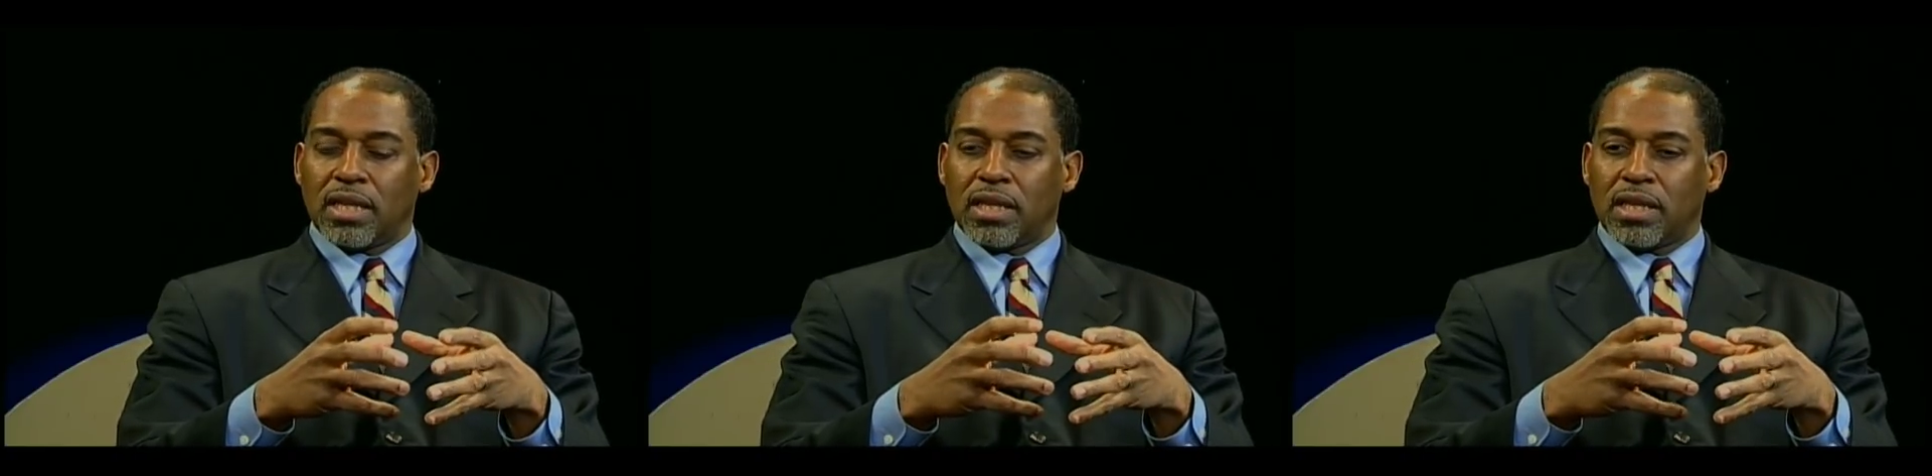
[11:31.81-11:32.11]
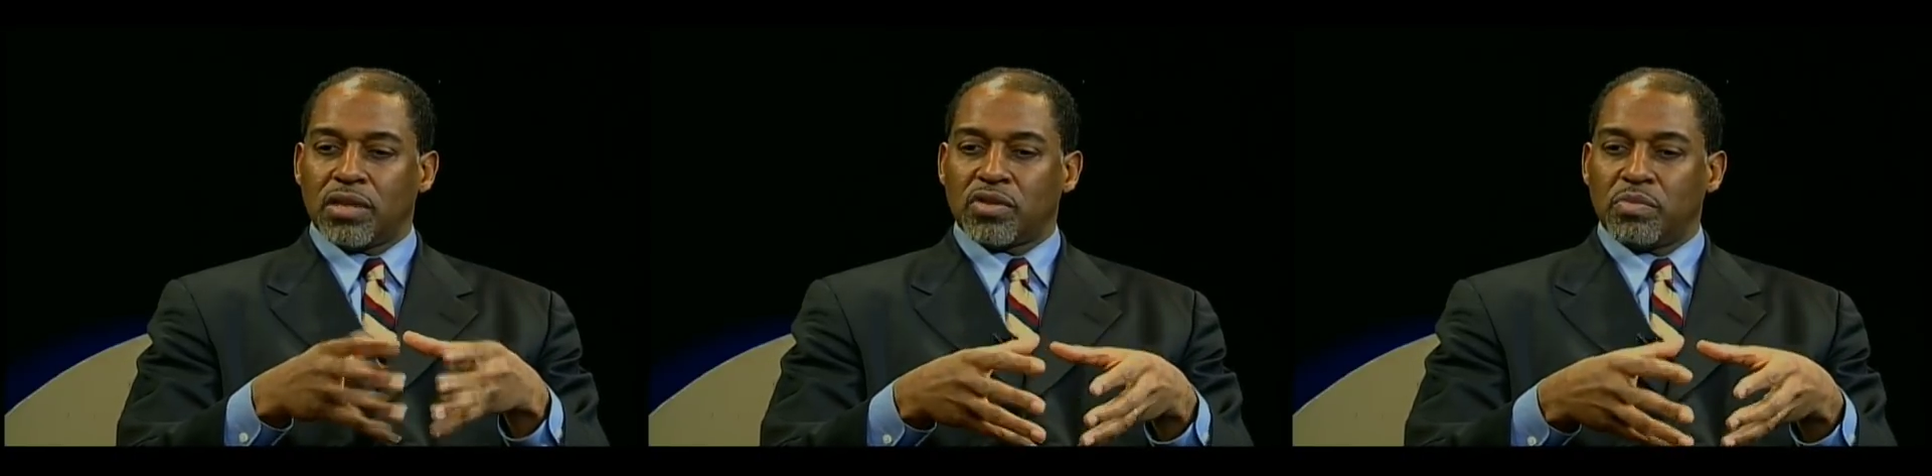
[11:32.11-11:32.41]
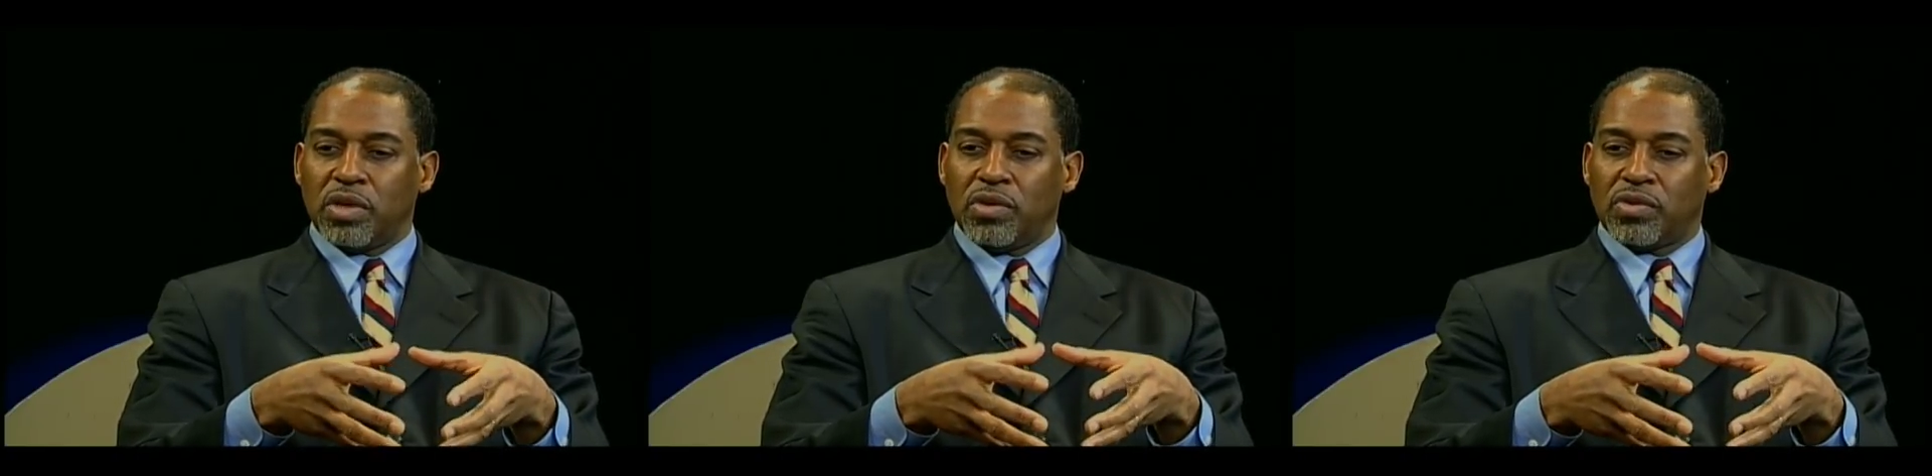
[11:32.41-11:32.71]
this
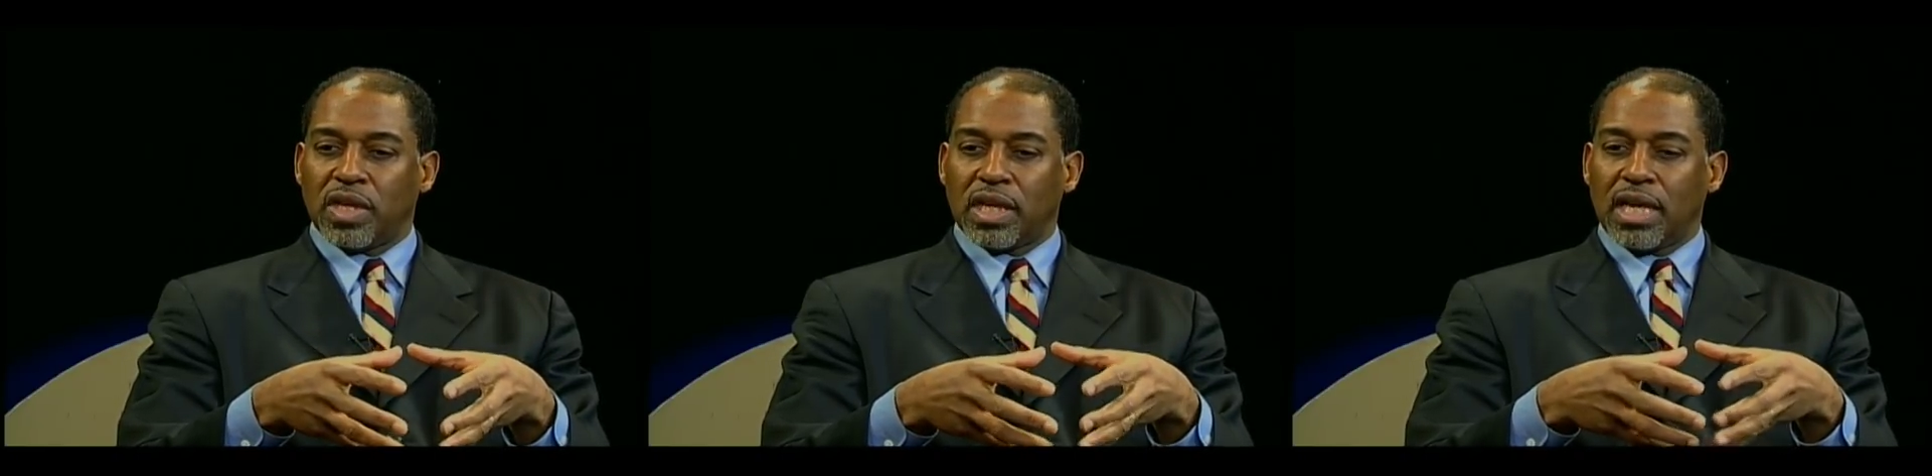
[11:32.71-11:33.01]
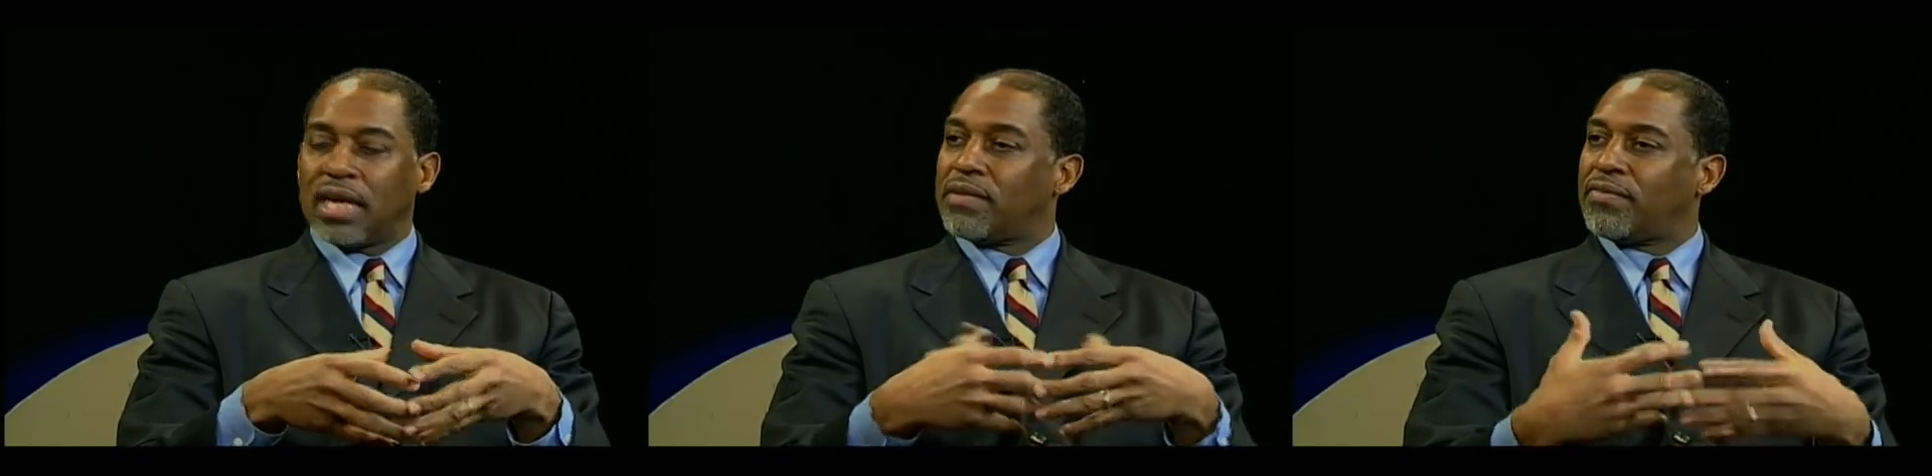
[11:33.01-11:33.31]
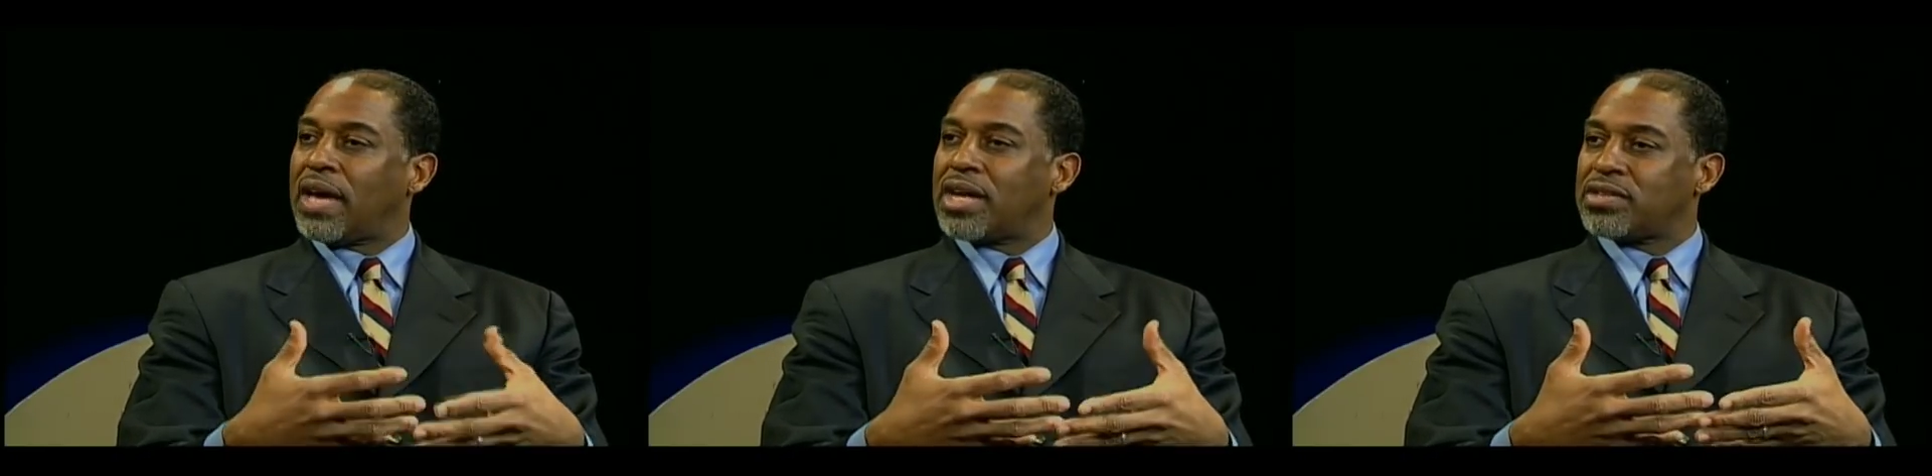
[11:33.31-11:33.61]
music in a
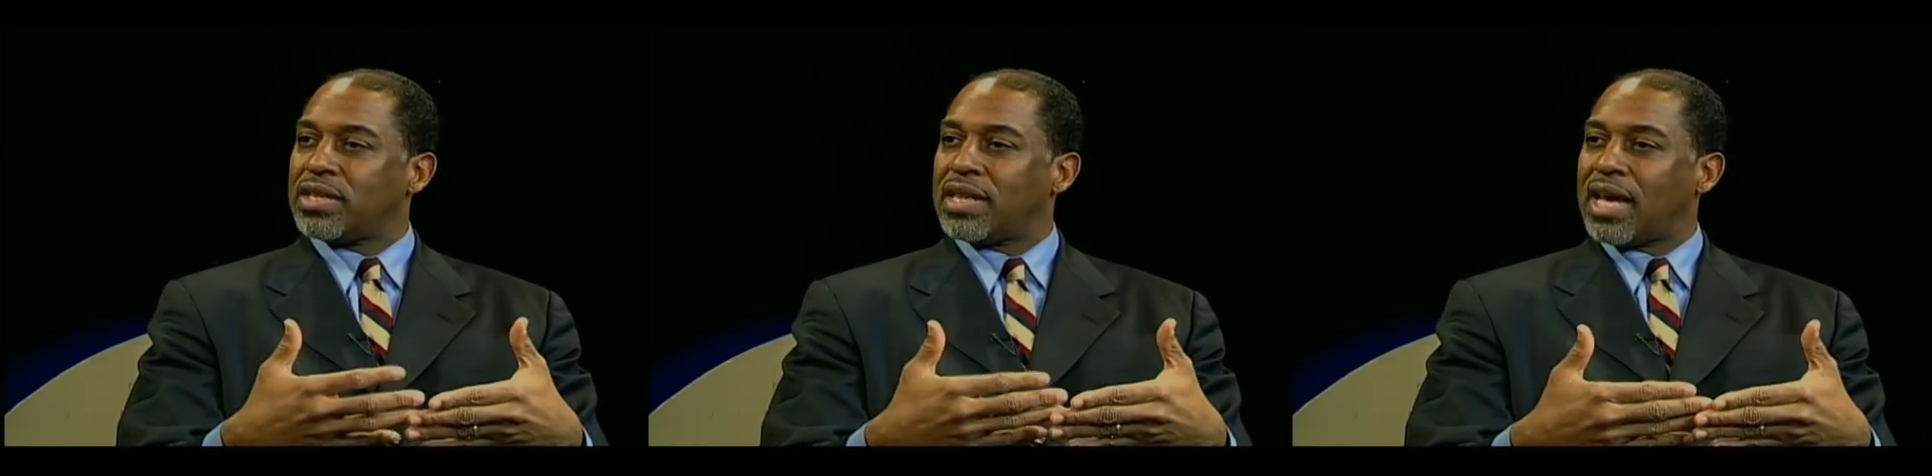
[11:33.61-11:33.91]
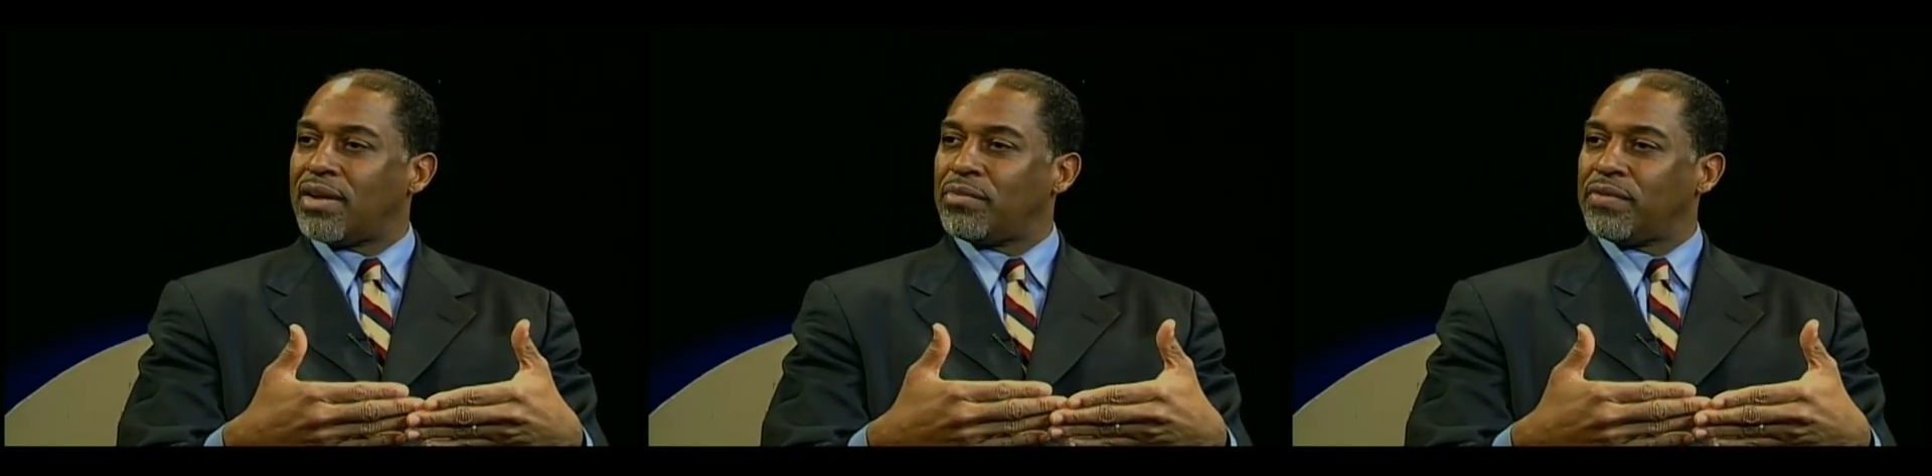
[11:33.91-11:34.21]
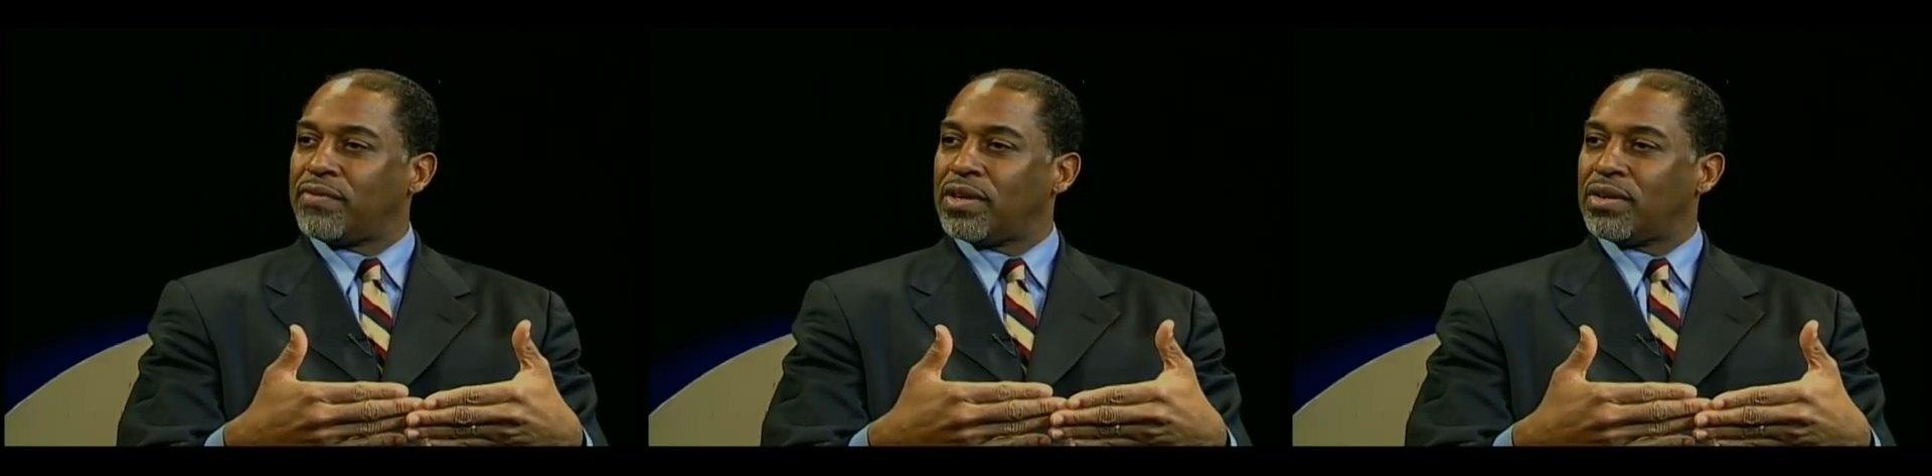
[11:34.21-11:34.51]
fashion that we
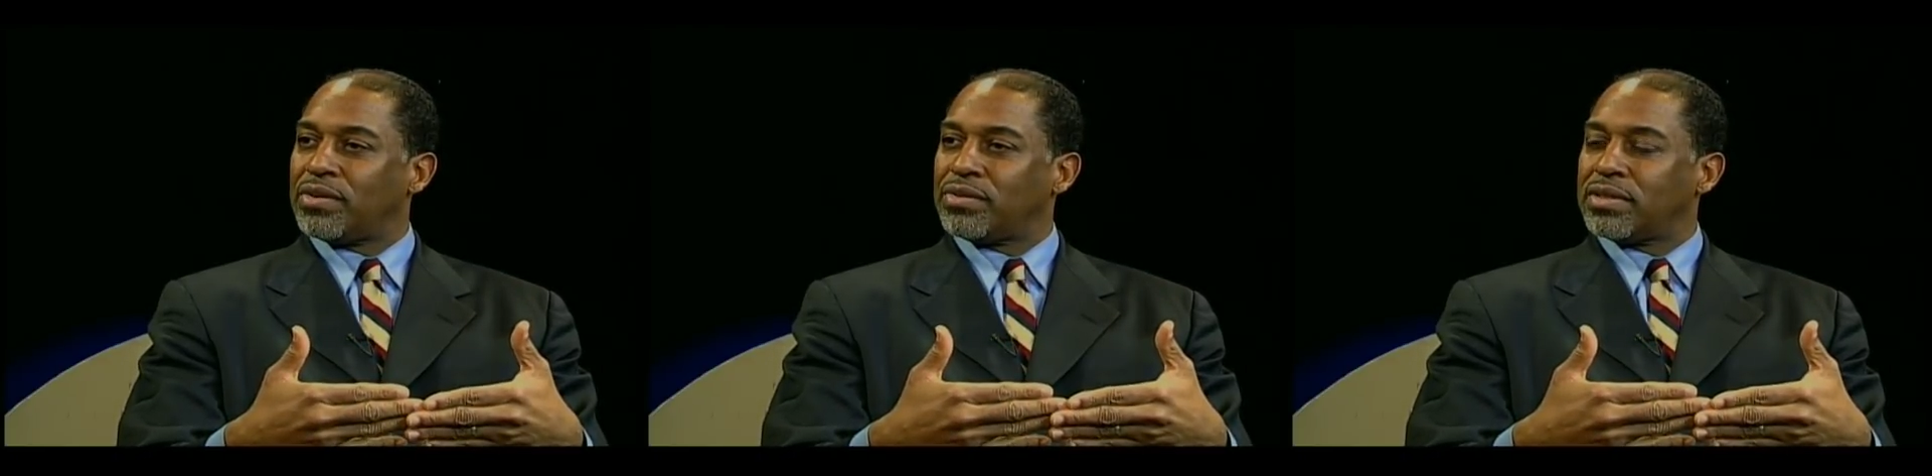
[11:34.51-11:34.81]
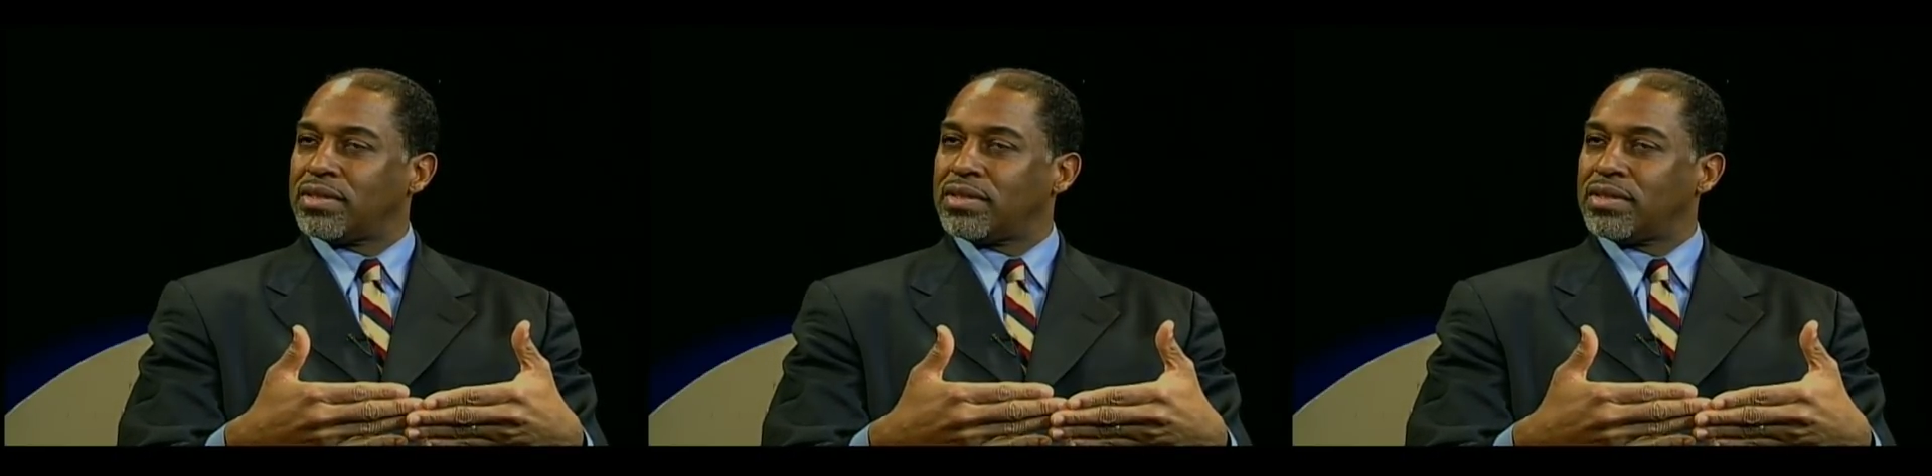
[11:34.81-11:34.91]
feel